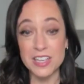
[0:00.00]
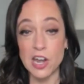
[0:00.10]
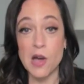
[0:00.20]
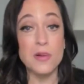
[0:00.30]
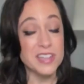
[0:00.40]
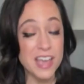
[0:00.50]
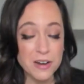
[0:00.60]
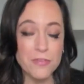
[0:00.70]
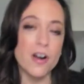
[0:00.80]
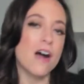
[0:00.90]
you know, and
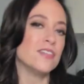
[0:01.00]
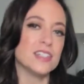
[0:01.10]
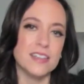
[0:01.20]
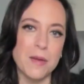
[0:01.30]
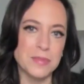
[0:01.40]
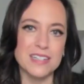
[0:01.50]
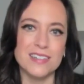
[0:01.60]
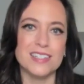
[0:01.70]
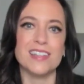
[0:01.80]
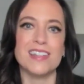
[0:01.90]
Yennefer obviously comes
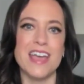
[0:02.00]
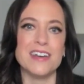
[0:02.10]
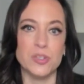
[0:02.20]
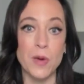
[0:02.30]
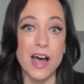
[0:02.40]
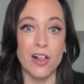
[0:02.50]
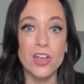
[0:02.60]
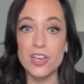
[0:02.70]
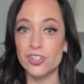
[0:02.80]
into this at the end as well.